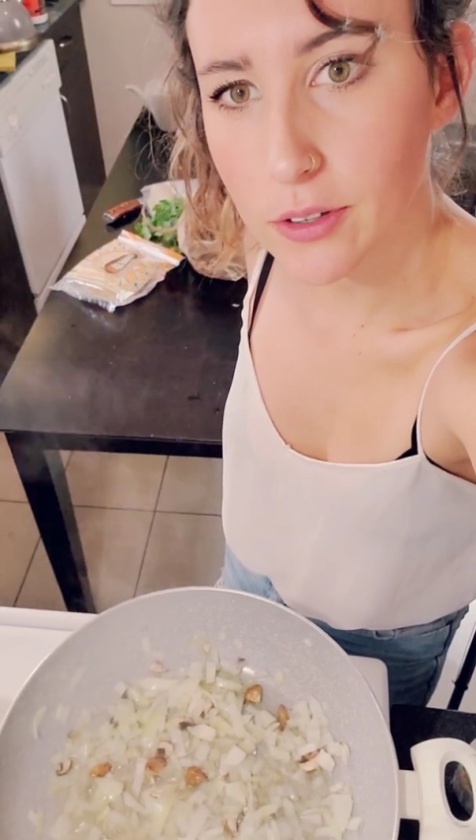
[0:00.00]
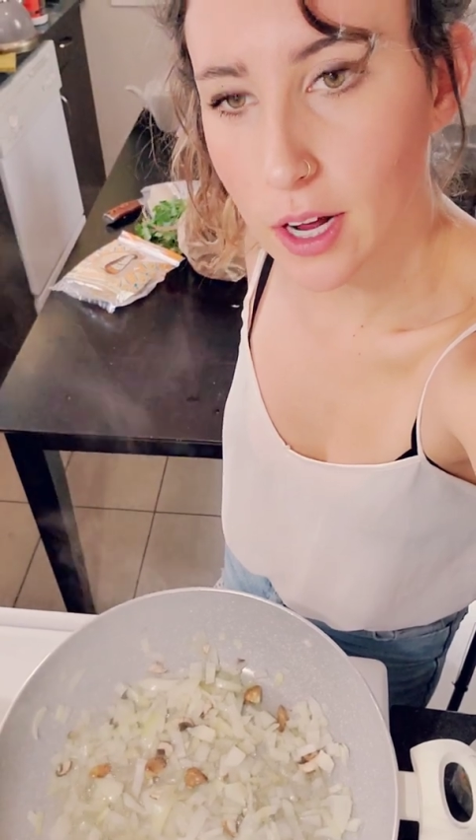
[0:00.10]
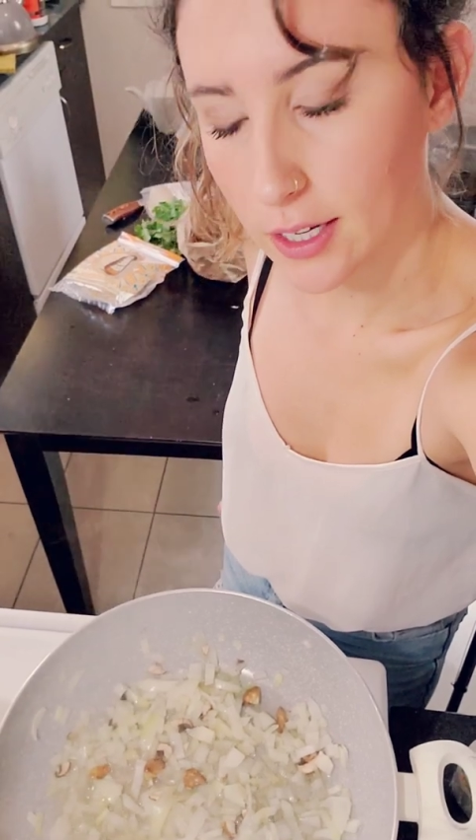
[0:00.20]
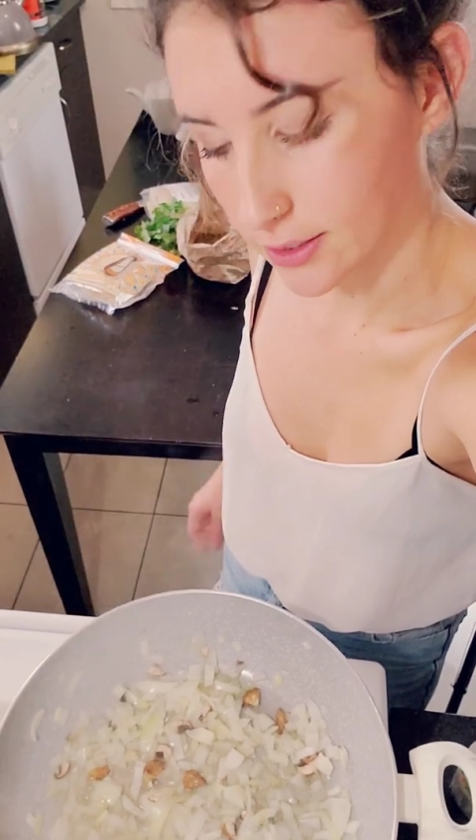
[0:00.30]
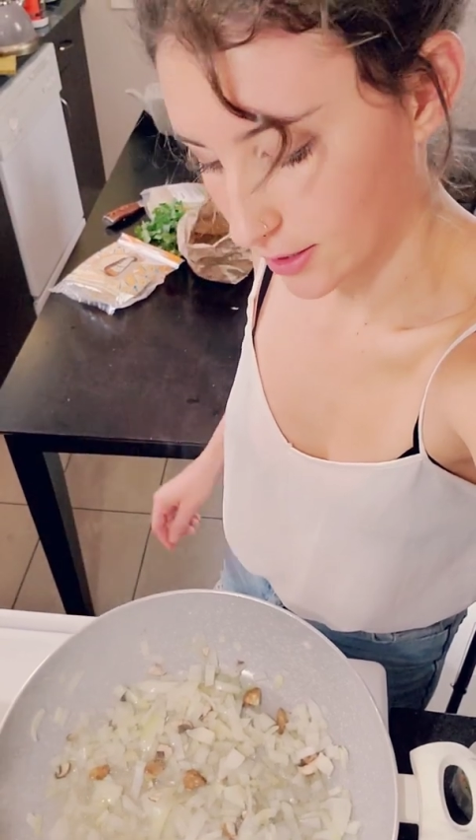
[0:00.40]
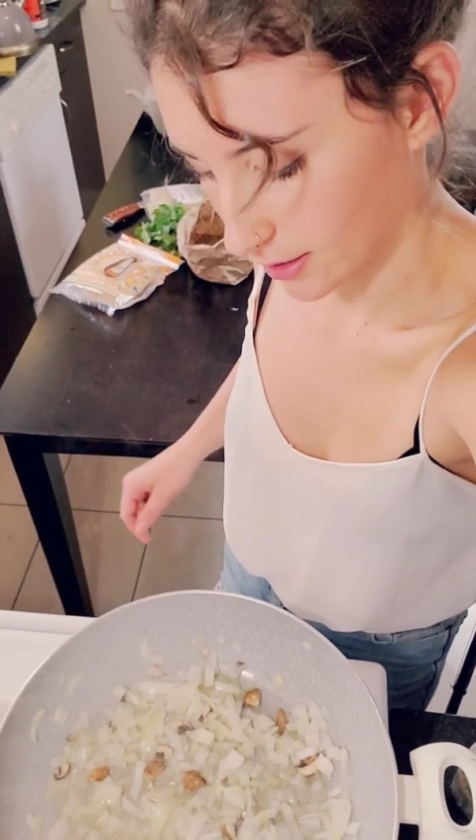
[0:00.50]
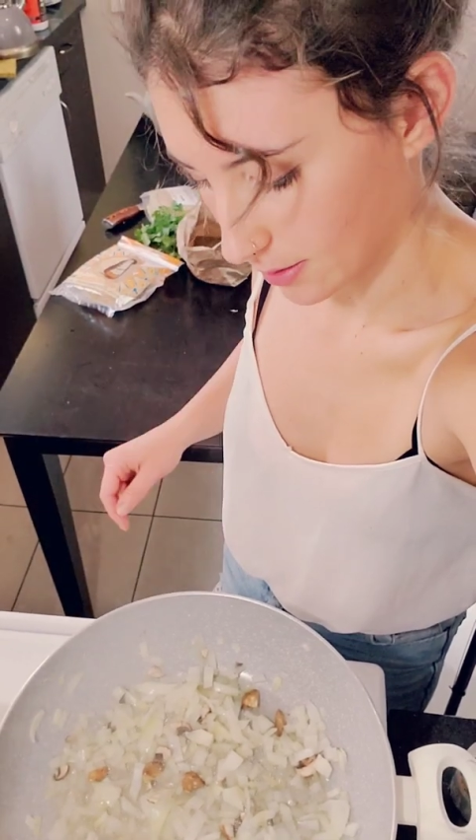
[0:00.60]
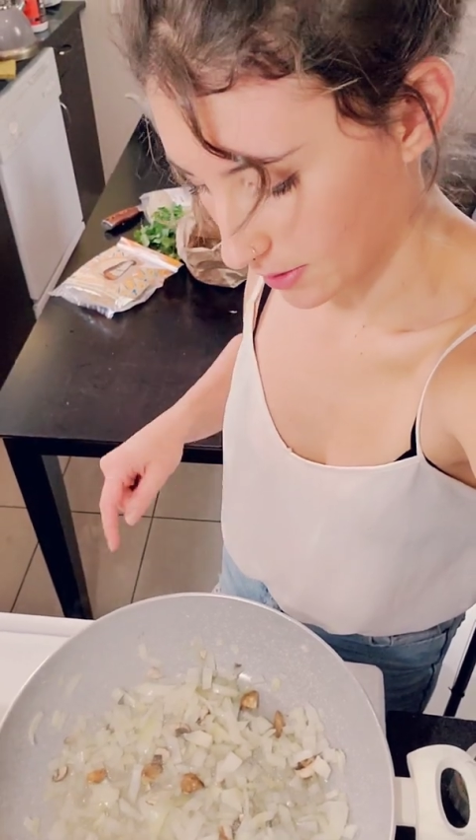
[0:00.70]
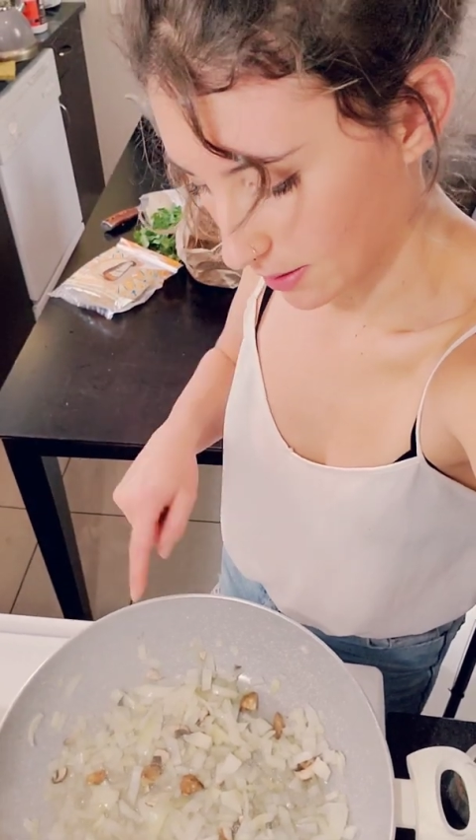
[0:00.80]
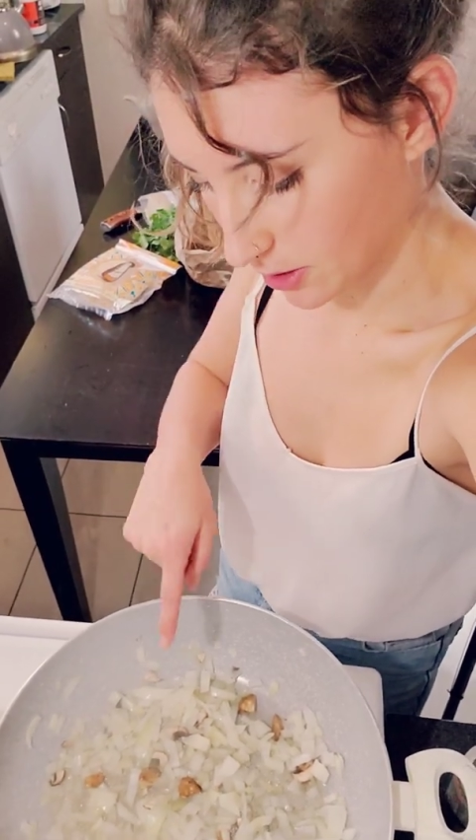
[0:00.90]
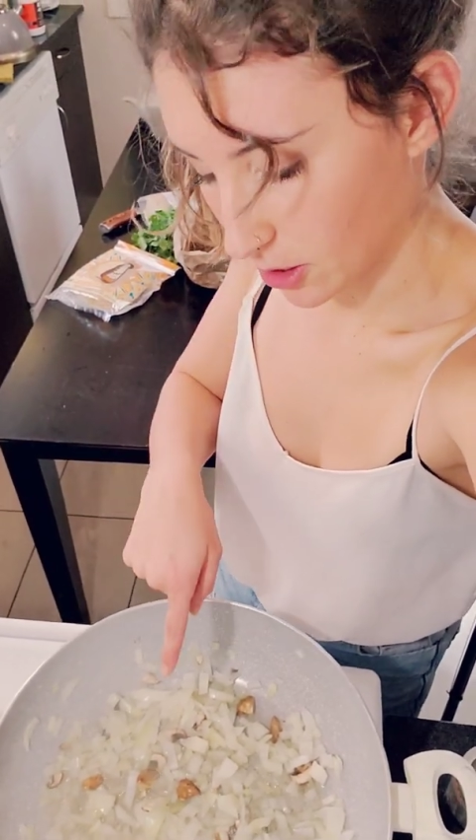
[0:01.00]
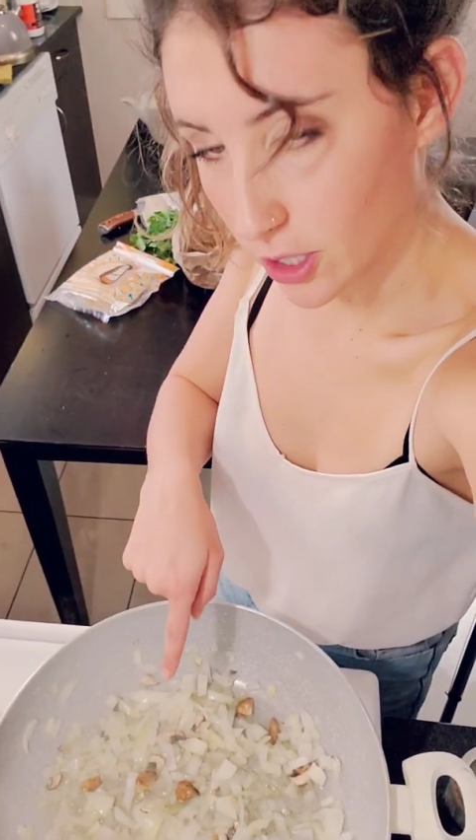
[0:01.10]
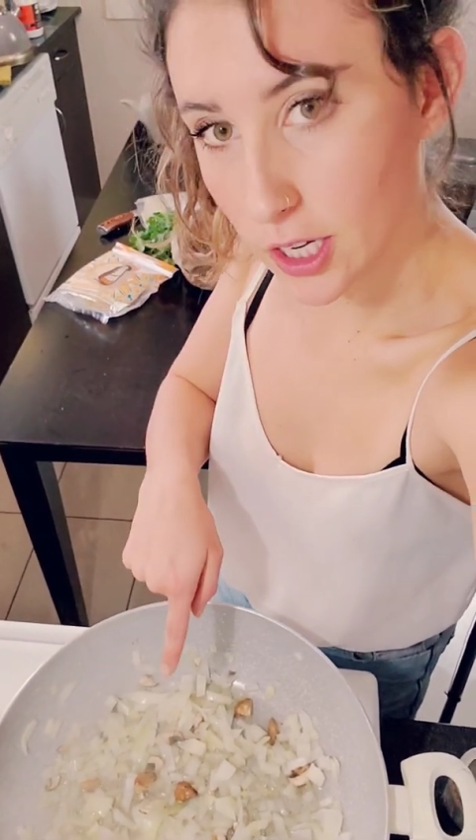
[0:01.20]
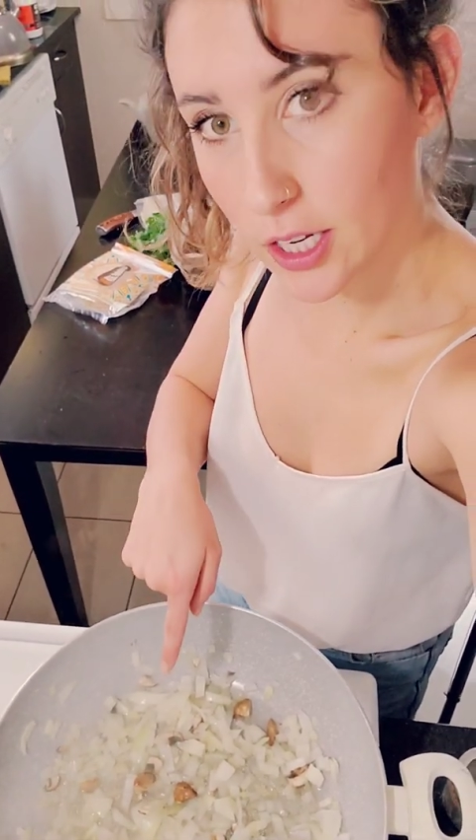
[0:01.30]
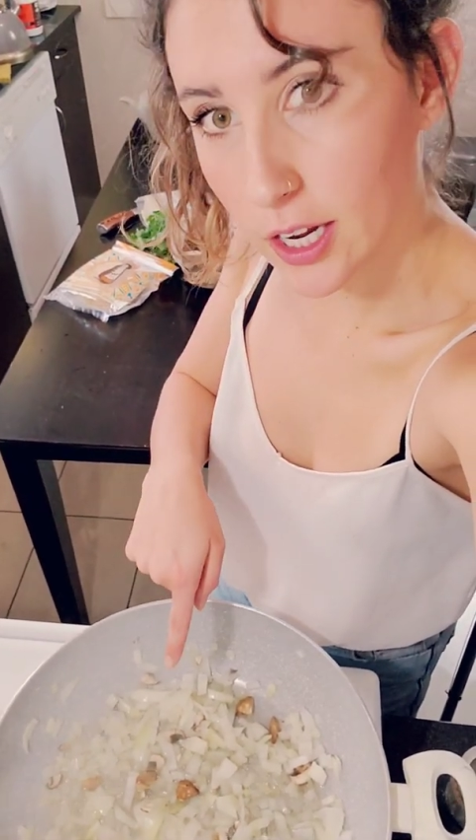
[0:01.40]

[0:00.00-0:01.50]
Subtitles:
guys, sometimes you're cooking